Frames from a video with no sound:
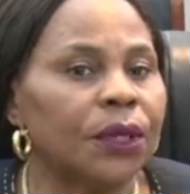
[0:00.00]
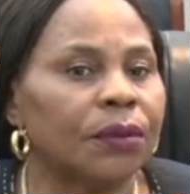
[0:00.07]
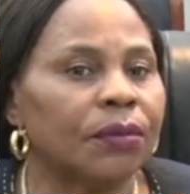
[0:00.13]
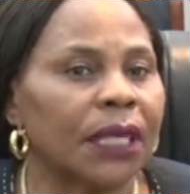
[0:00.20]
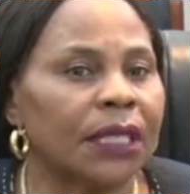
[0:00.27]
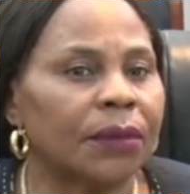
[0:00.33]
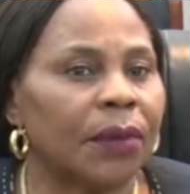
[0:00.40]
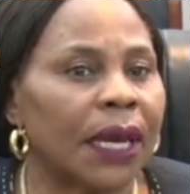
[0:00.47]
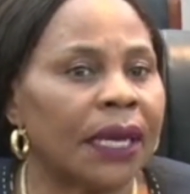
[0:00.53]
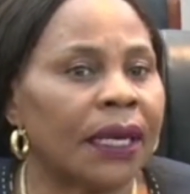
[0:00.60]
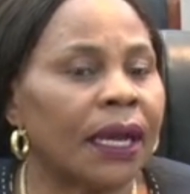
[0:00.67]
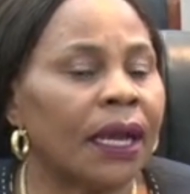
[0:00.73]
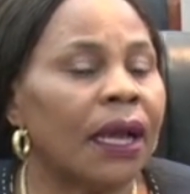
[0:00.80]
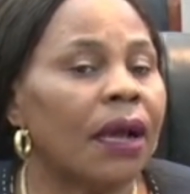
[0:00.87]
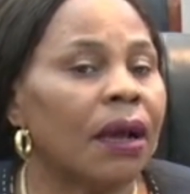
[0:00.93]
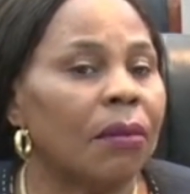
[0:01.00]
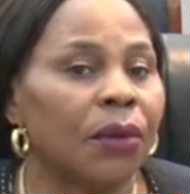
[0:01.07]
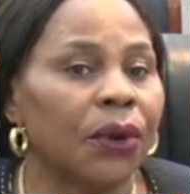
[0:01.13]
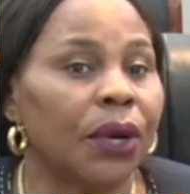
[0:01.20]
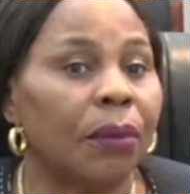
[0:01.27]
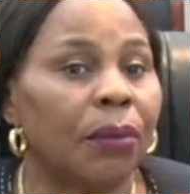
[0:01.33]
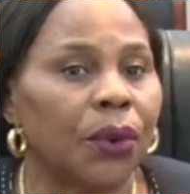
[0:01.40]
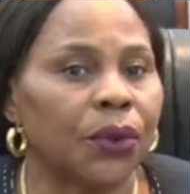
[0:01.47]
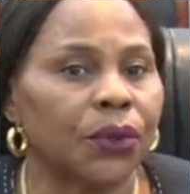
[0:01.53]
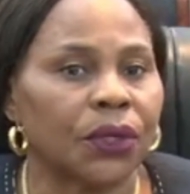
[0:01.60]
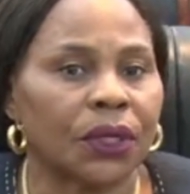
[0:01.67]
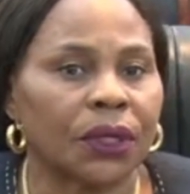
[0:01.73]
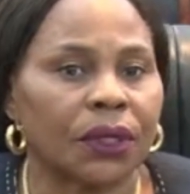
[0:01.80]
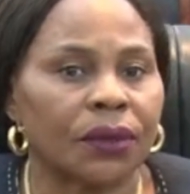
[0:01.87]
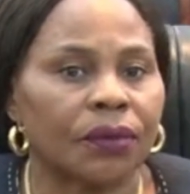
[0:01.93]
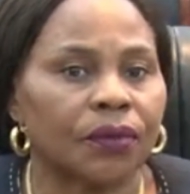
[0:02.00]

Machipanda border posts.